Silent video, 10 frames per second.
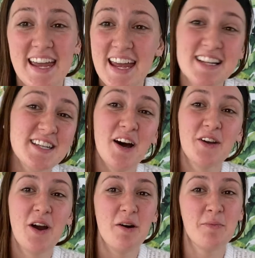I can't
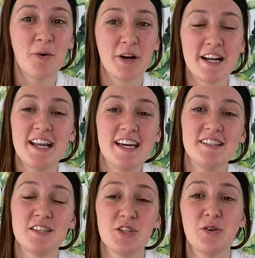tell you how important it is